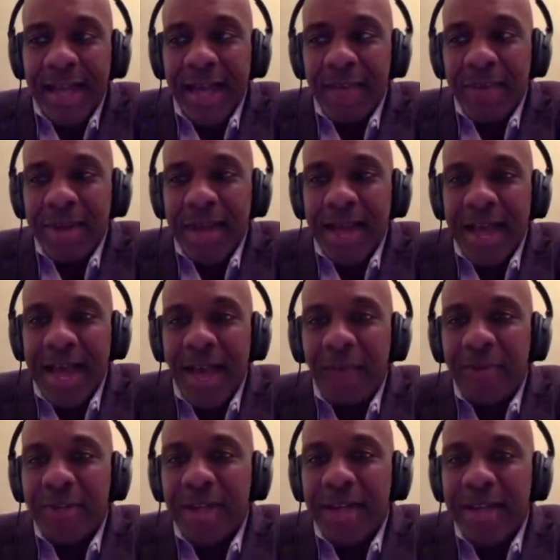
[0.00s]
I mean, I
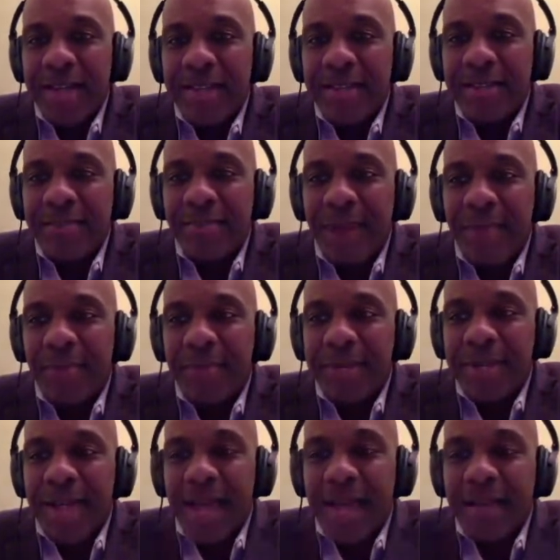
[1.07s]
would
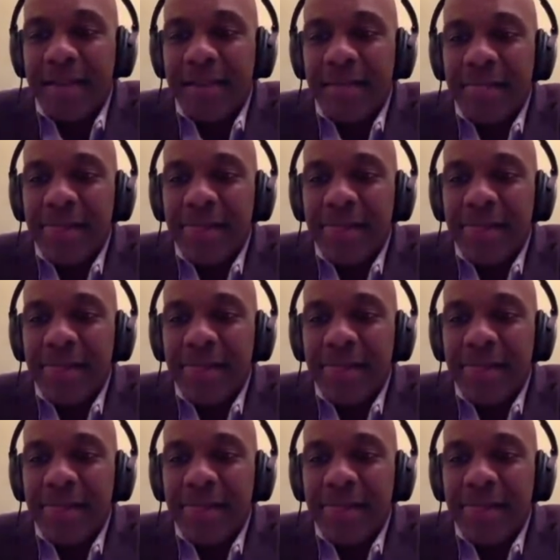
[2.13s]
probably not